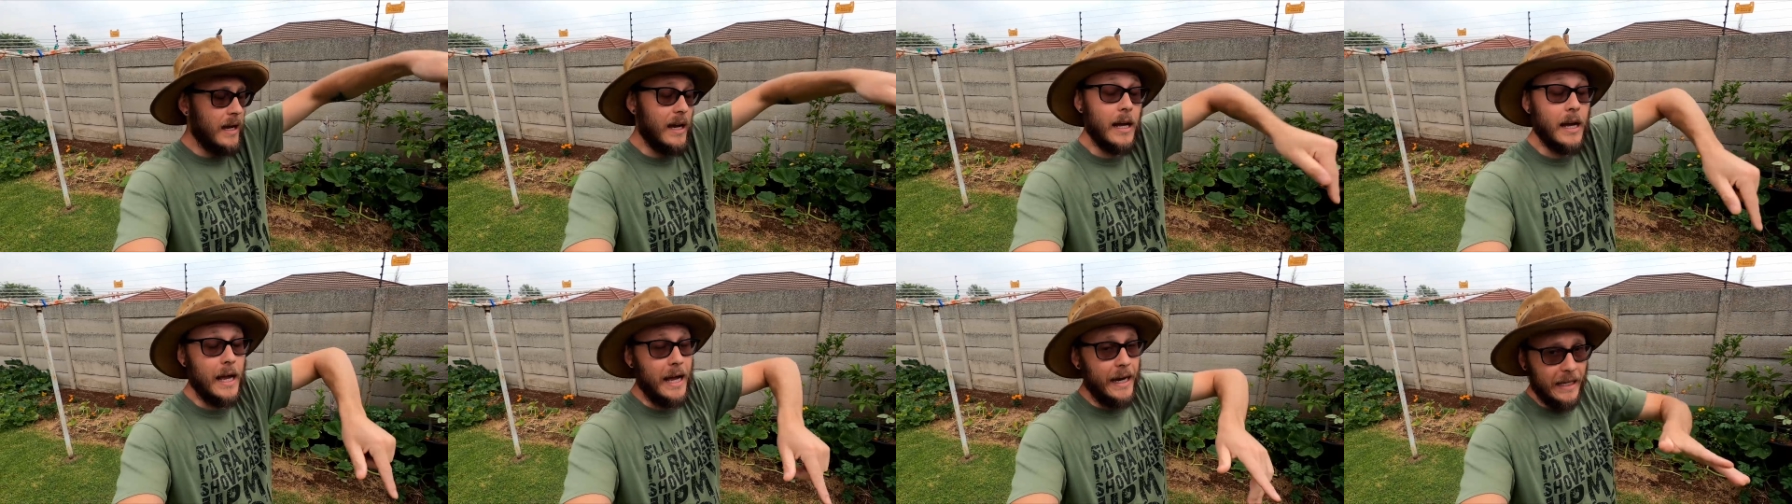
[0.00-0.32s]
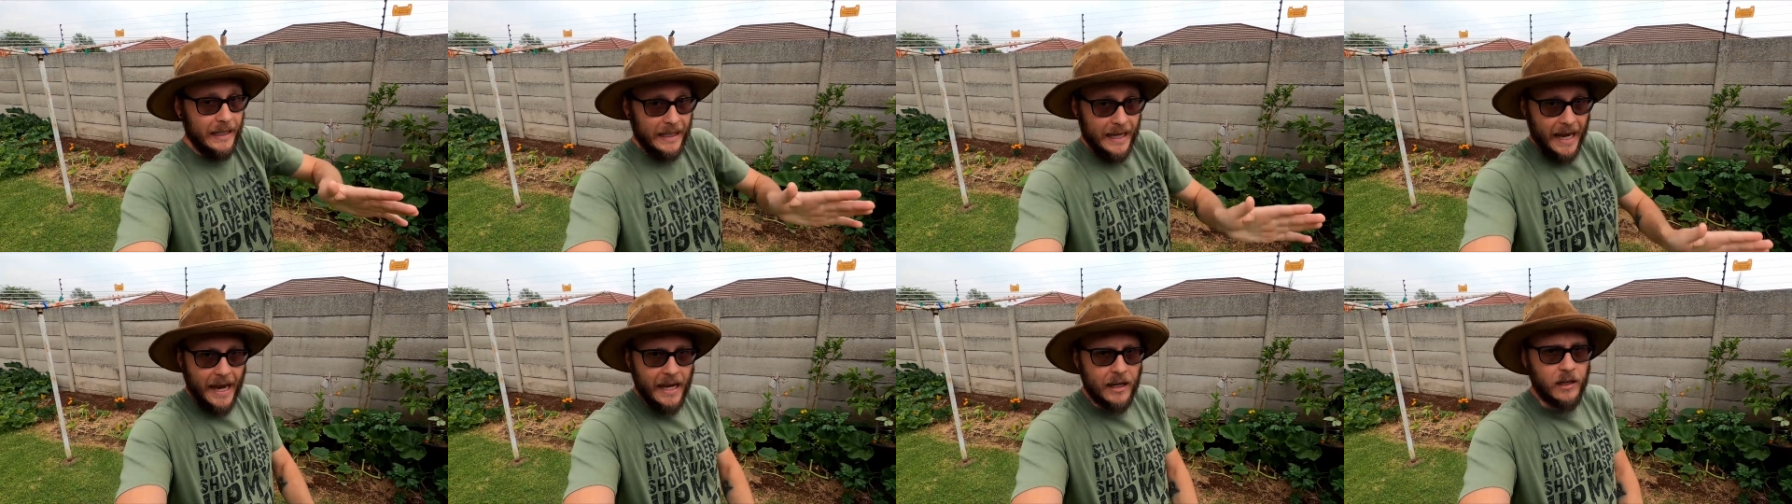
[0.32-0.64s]

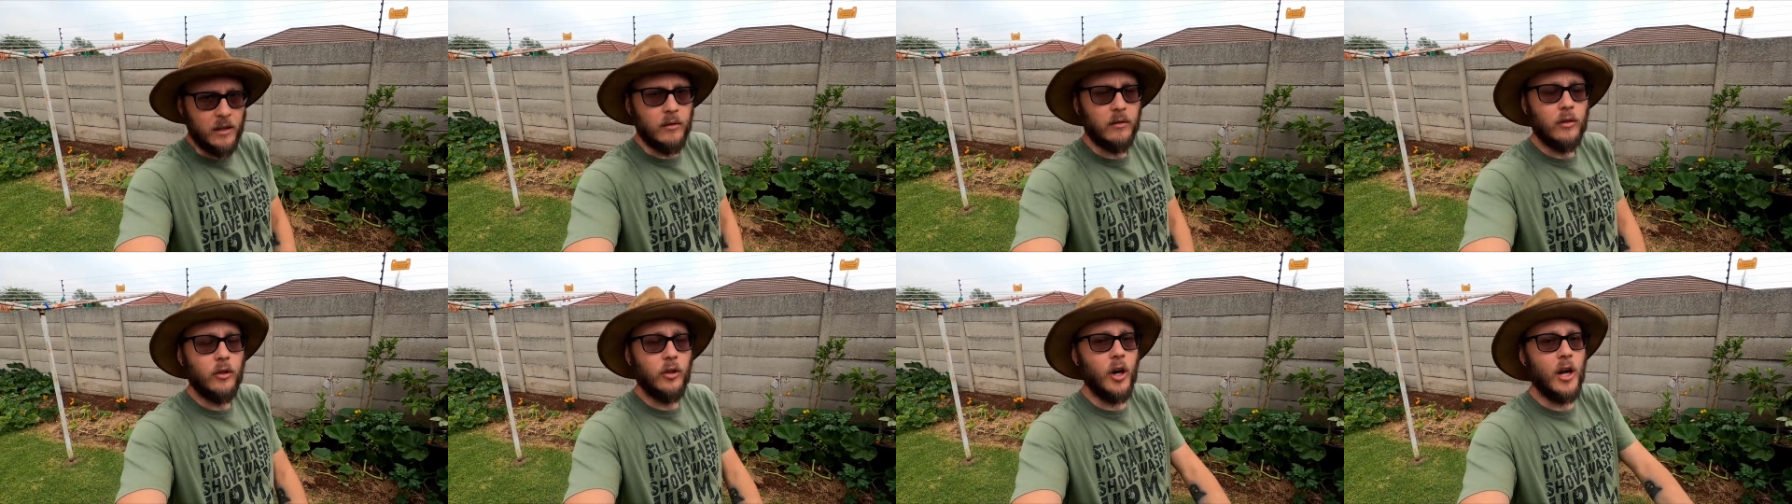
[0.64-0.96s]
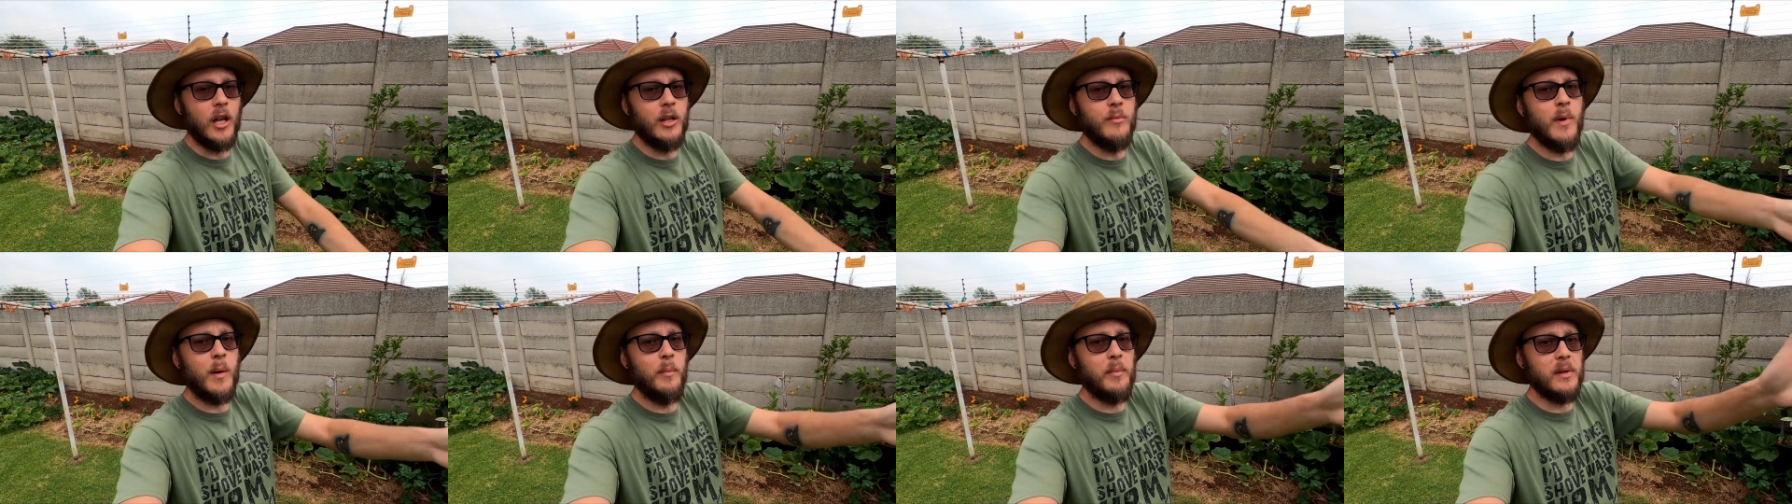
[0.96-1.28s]
and again,
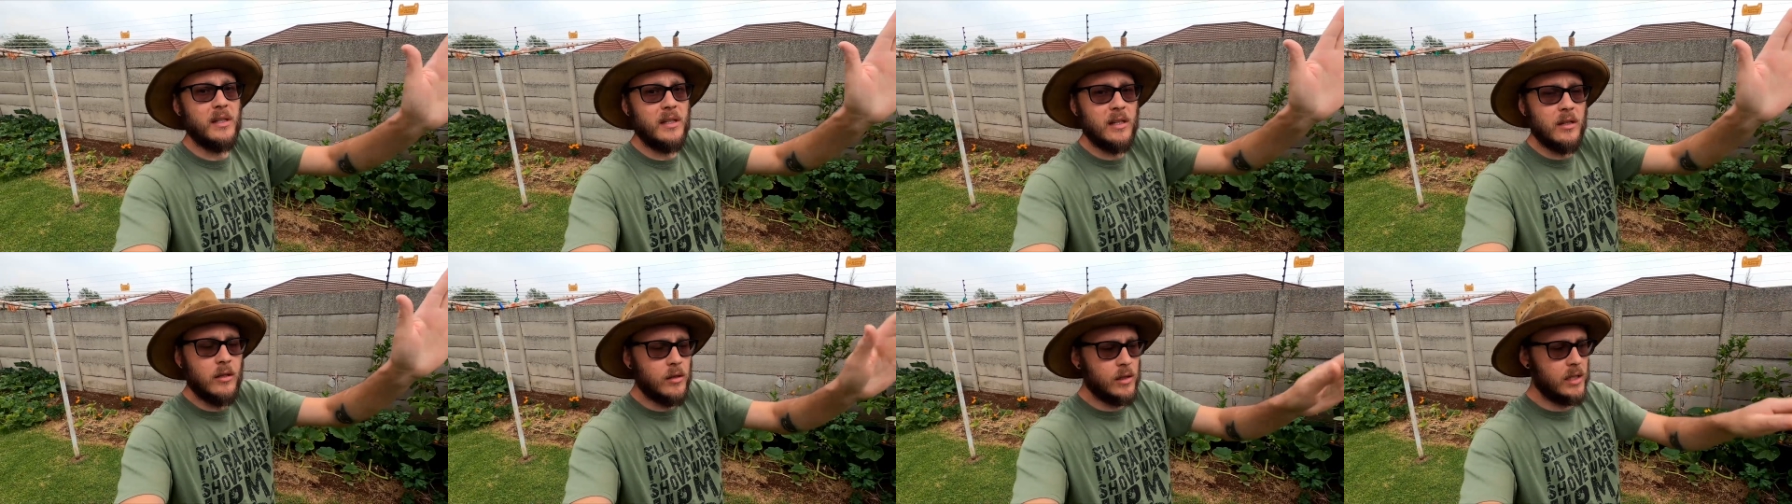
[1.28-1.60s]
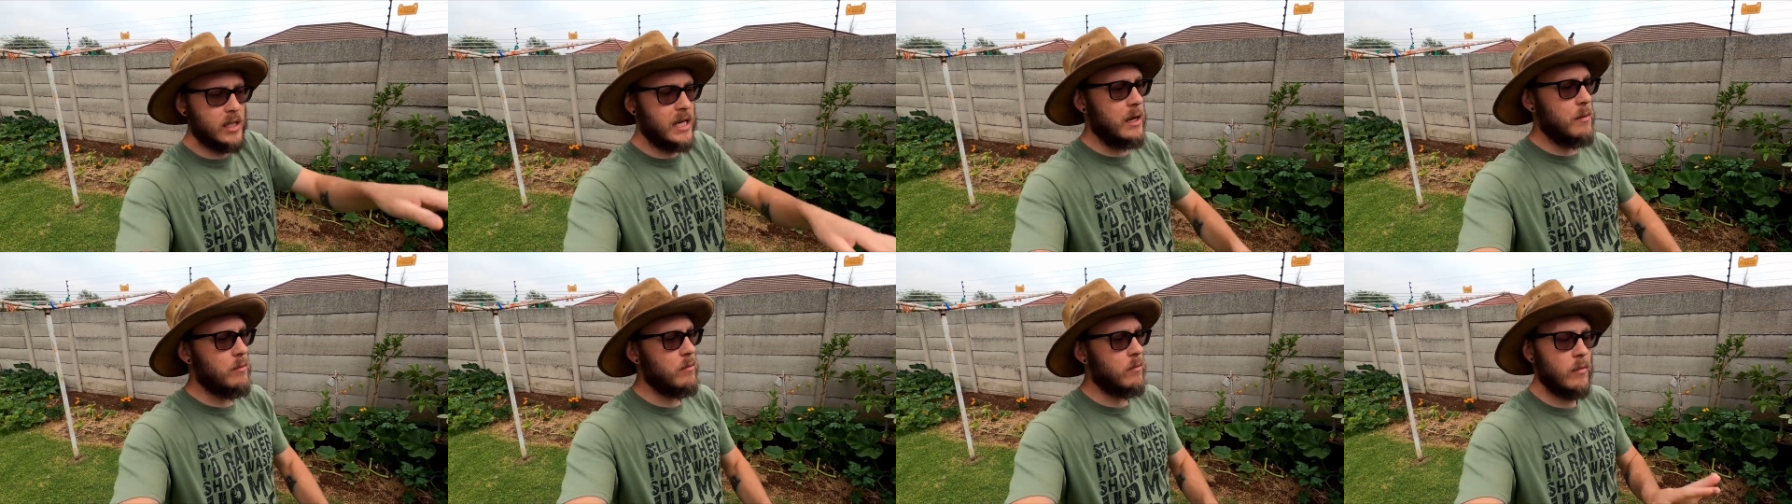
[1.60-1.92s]
grow them up a
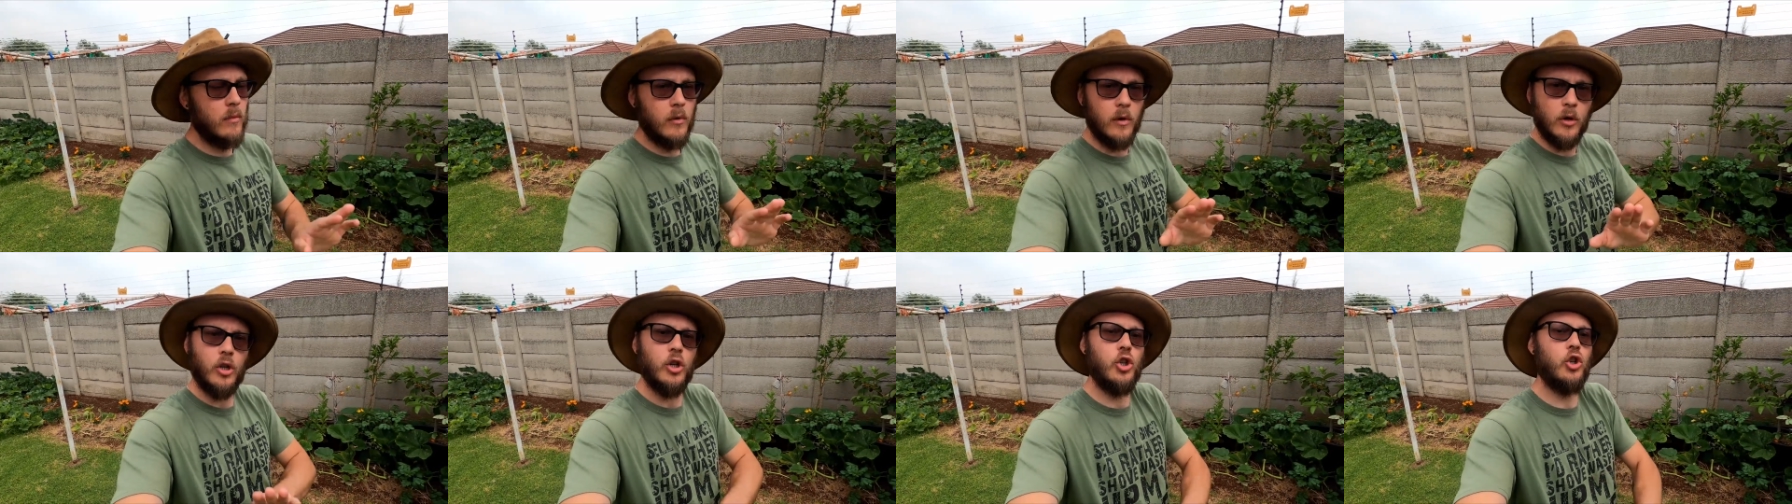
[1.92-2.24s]
single stem,